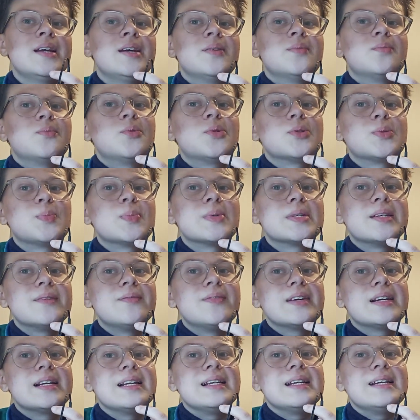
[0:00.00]
More
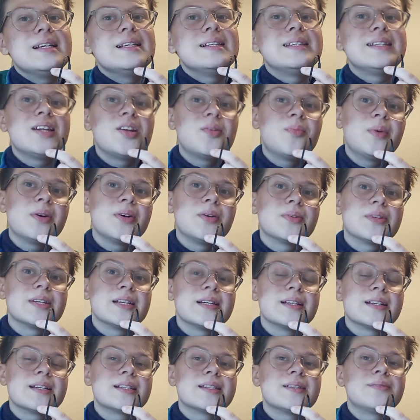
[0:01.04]
specifically,
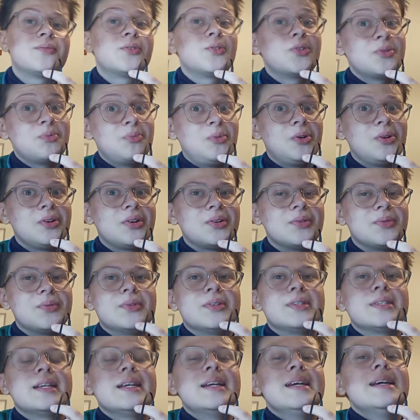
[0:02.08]
xenobiotics, foreign
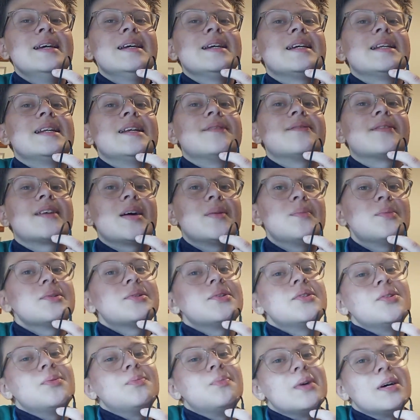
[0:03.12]
molecules, can have
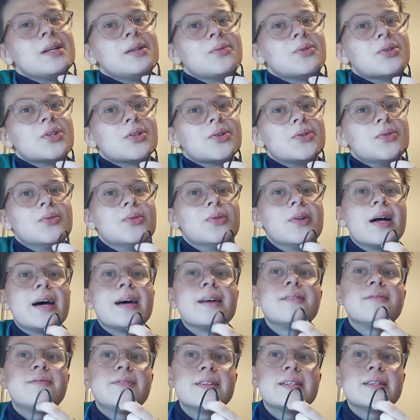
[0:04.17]
chemical, biological,
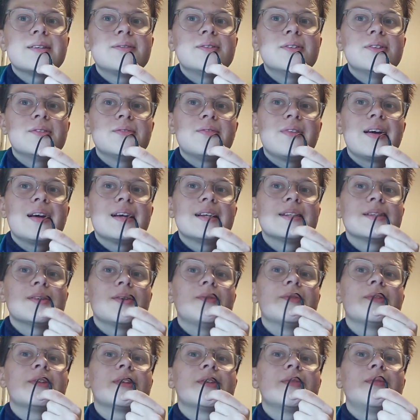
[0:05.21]
and physical effects on
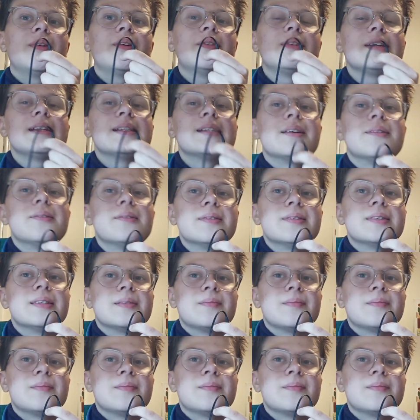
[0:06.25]
the surrounding cells.